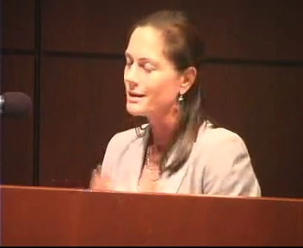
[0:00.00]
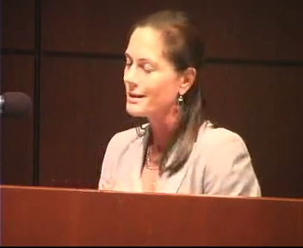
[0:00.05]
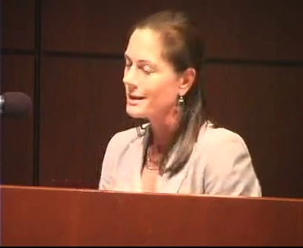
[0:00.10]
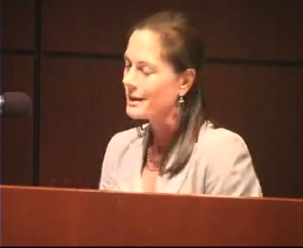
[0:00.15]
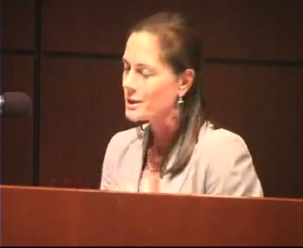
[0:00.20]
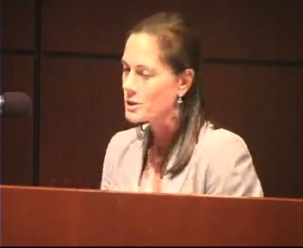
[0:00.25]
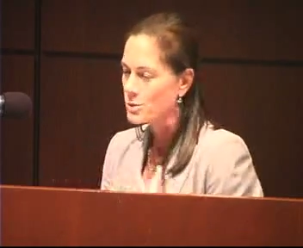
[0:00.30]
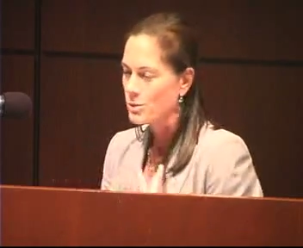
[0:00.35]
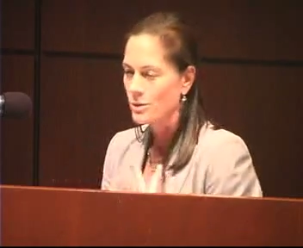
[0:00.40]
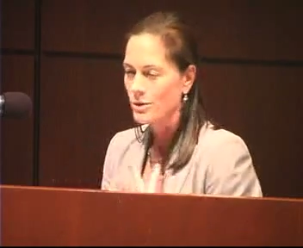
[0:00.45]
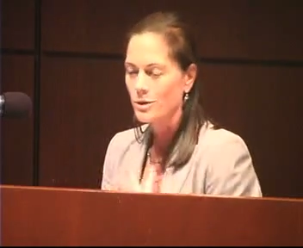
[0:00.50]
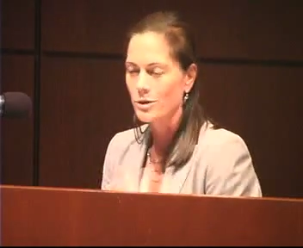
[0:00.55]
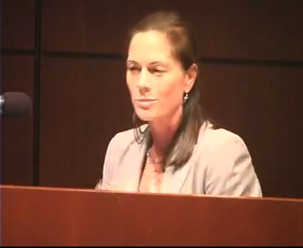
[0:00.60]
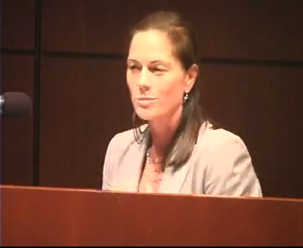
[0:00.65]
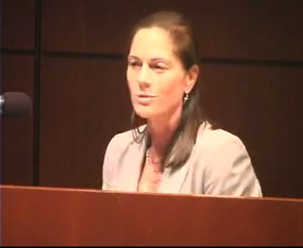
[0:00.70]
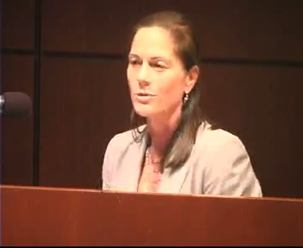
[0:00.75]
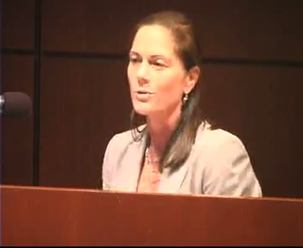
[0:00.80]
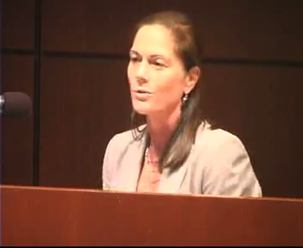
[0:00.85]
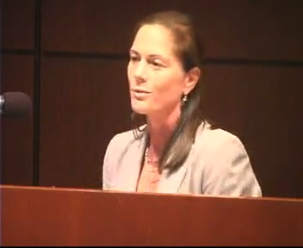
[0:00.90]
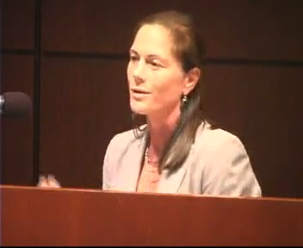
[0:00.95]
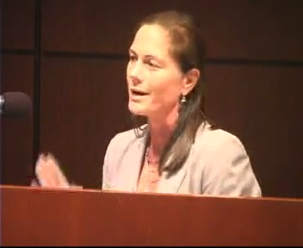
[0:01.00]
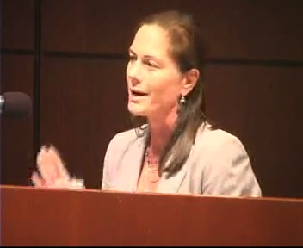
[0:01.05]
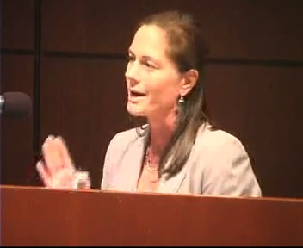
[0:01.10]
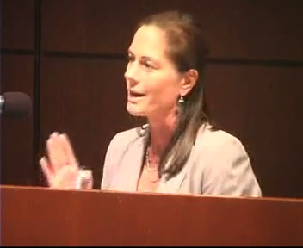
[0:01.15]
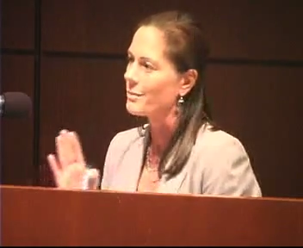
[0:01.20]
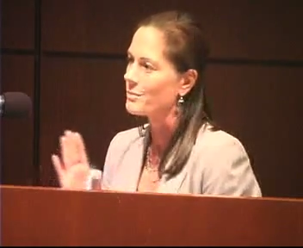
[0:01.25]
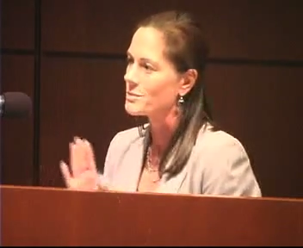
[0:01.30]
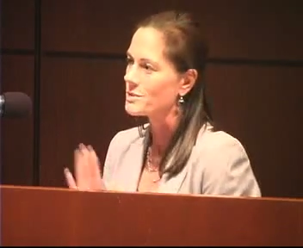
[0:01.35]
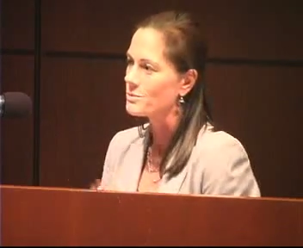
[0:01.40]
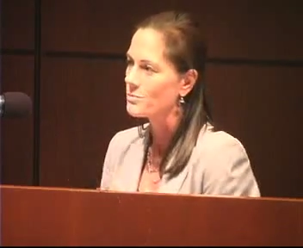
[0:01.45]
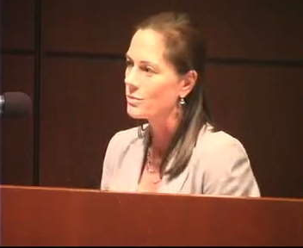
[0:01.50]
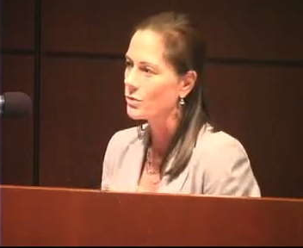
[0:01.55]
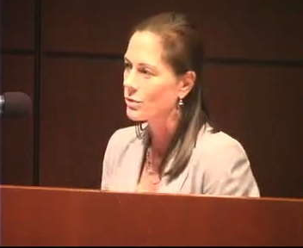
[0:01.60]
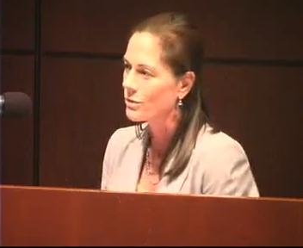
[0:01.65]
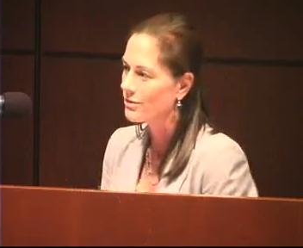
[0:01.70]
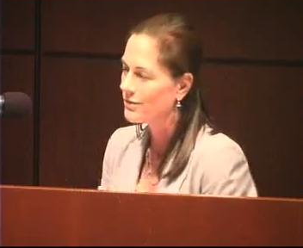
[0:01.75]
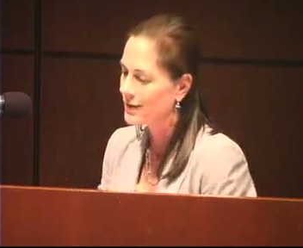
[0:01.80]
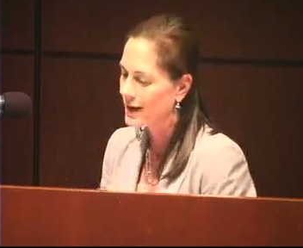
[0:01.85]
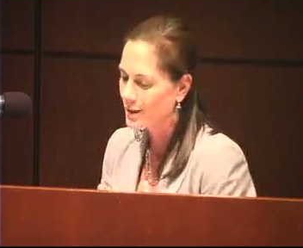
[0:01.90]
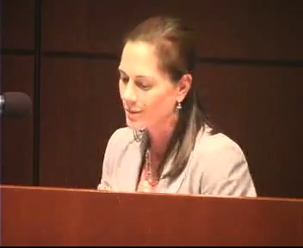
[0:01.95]
guest worker programs,
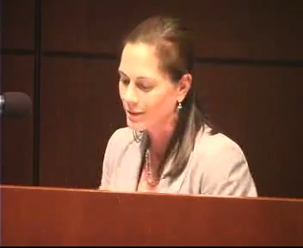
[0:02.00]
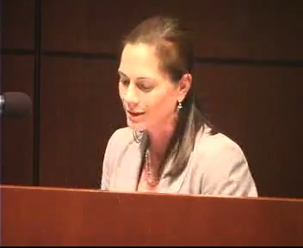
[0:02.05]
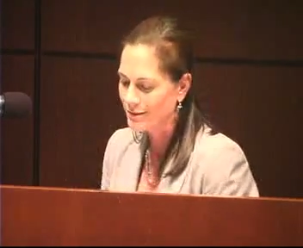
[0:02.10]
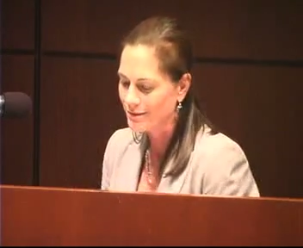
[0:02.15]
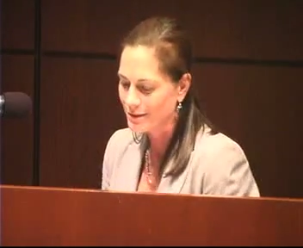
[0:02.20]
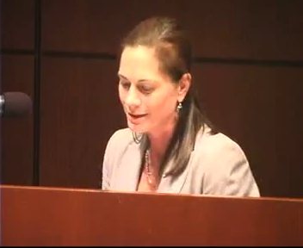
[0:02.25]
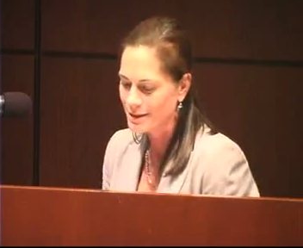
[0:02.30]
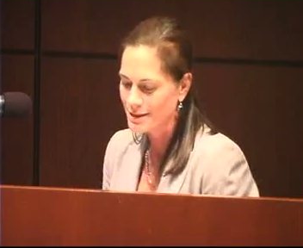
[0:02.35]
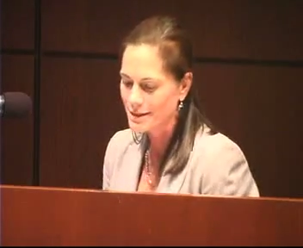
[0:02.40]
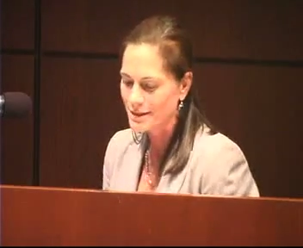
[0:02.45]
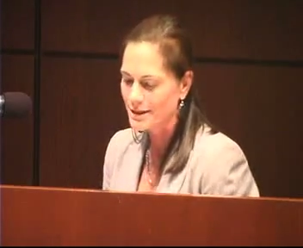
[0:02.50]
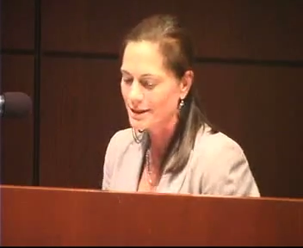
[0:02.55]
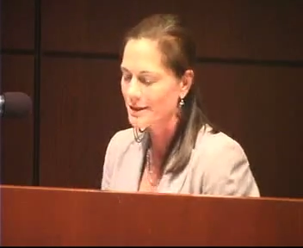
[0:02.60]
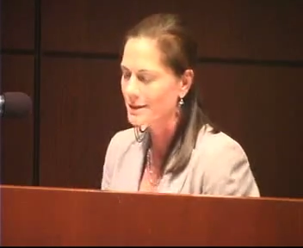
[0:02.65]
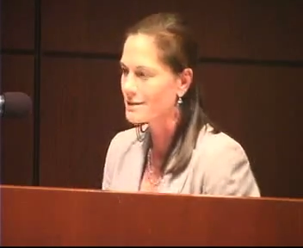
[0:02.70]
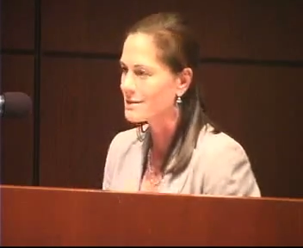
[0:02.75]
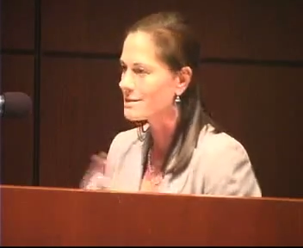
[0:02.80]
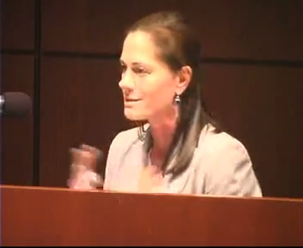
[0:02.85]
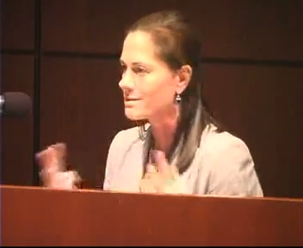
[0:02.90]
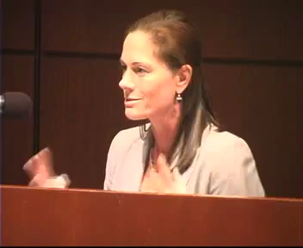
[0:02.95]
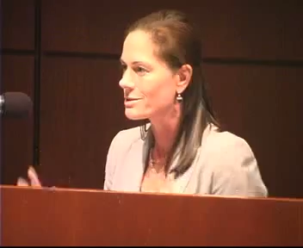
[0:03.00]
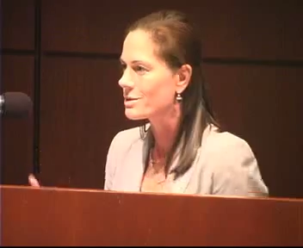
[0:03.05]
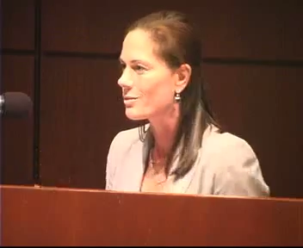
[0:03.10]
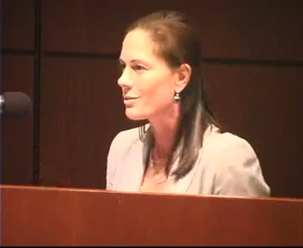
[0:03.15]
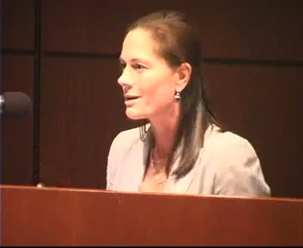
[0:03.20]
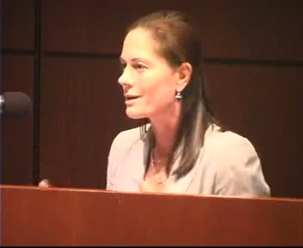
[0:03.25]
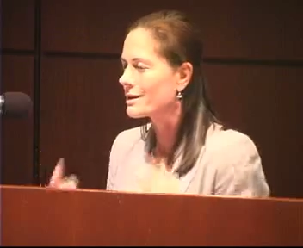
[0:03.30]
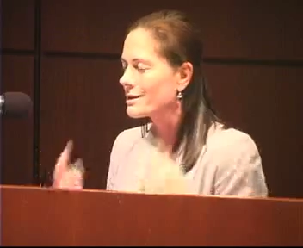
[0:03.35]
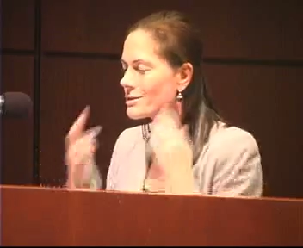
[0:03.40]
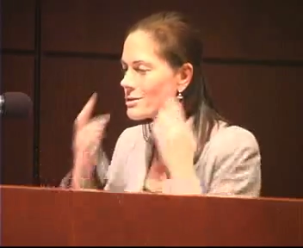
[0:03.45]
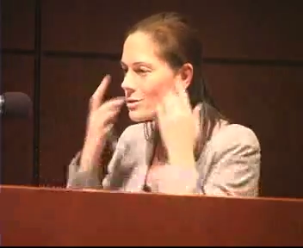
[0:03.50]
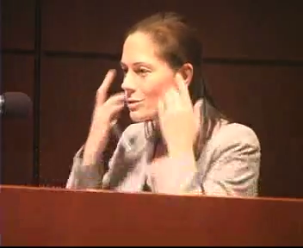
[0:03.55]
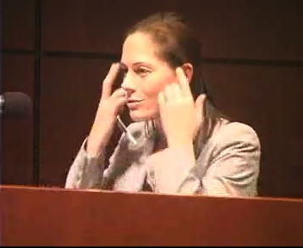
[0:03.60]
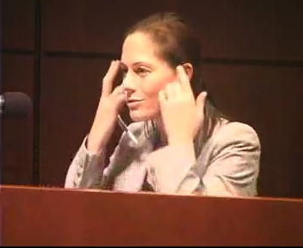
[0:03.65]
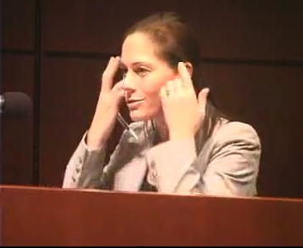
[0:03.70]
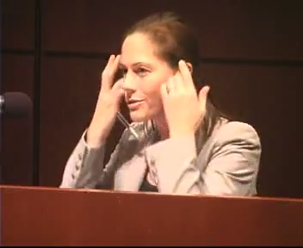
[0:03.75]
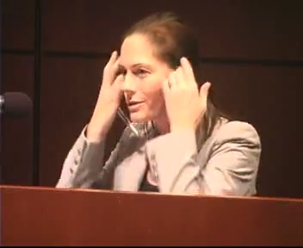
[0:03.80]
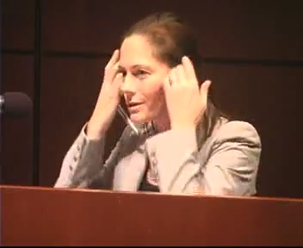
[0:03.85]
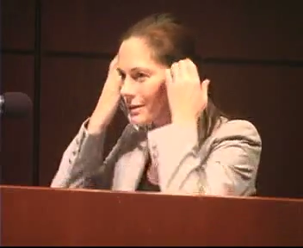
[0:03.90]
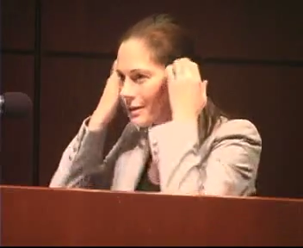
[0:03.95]
more family visas, so on and so
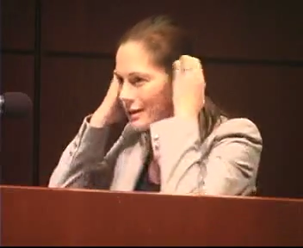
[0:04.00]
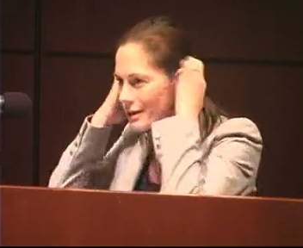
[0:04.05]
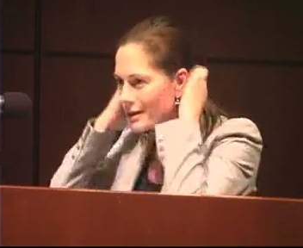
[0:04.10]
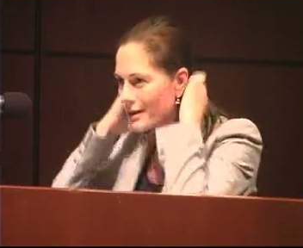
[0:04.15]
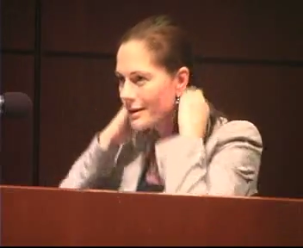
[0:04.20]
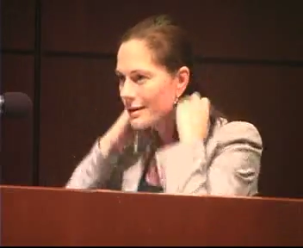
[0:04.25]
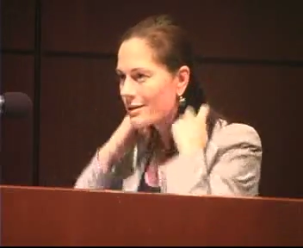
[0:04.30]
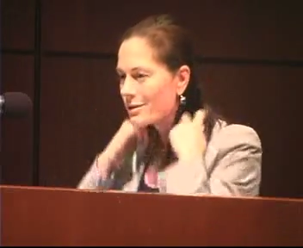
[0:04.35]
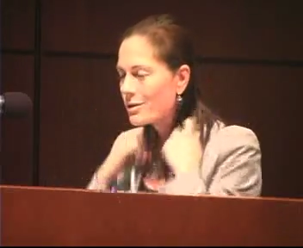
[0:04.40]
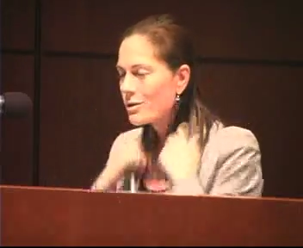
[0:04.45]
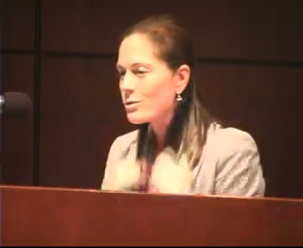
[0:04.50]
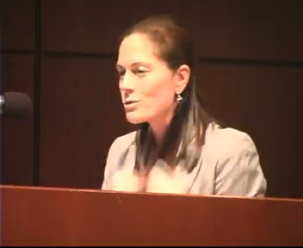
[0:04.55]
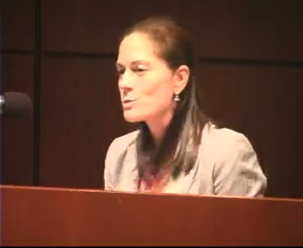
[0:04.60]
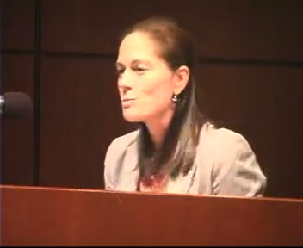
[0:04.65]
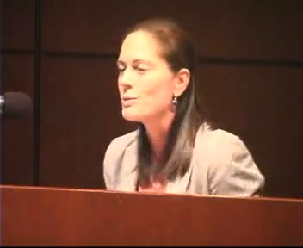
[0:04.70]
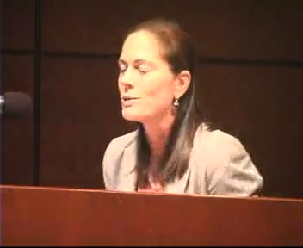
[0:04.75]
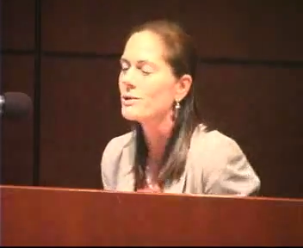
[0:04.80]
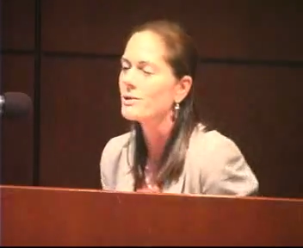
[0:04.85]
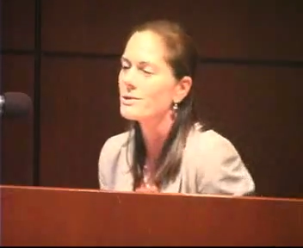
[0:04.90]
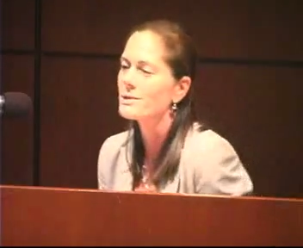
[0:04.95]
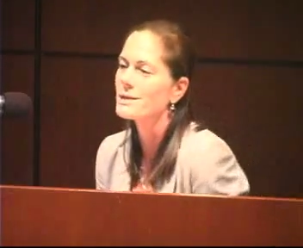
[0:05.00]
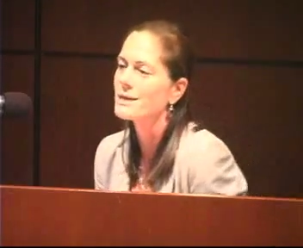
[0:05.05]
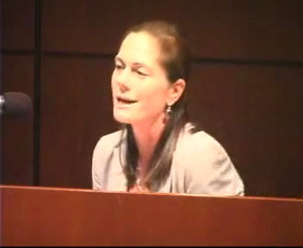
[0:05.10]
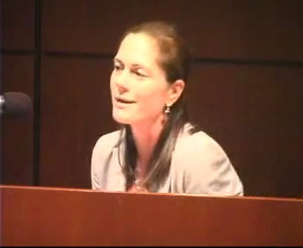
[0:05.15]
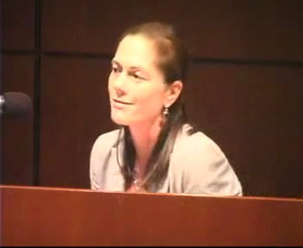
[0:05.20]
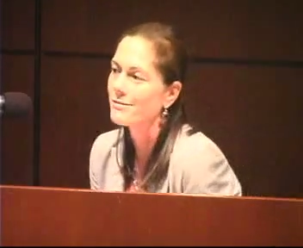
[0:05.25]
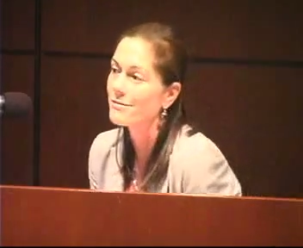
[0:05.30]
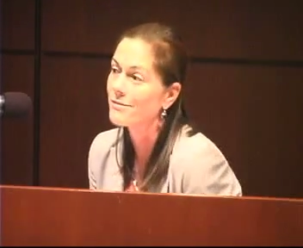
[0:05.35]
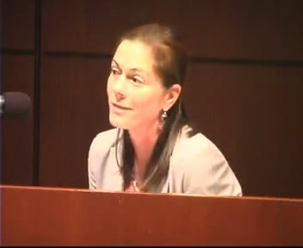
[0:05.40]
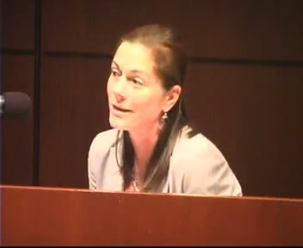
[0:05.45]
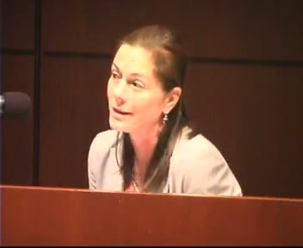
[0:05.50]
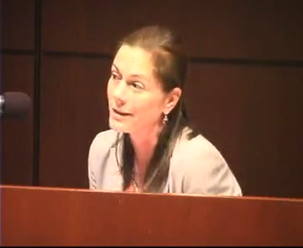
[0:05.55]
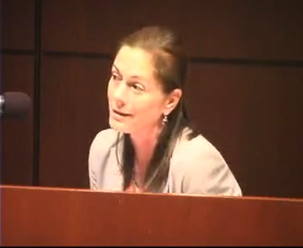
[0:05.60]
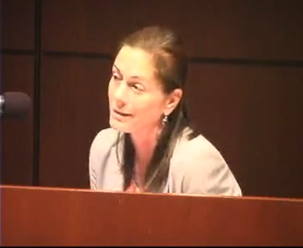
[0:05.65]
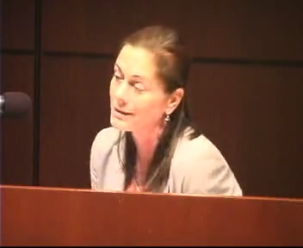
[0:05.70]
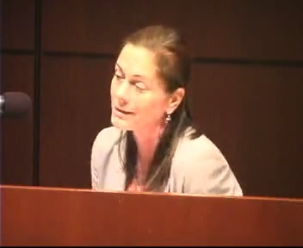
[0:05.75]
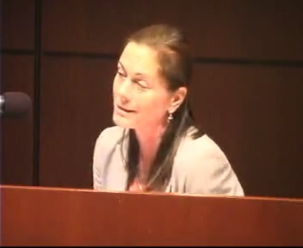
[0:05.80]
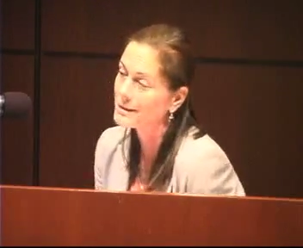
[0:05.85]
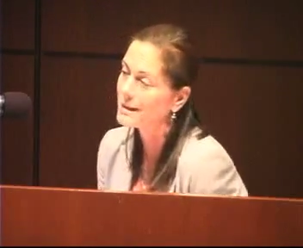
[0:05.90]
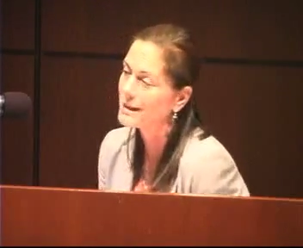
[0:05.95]
forth. Those bills have
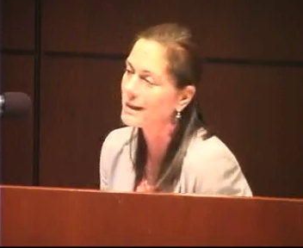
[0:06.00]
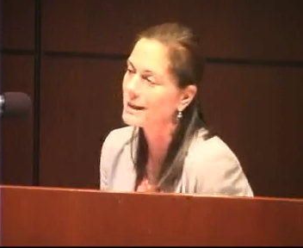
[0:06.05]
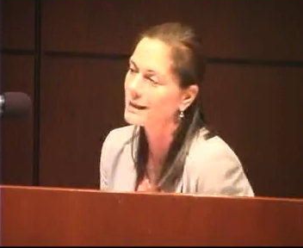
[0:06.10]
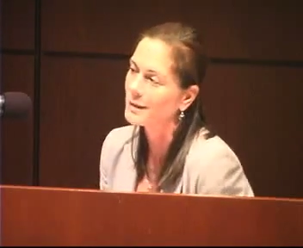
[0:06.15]
failed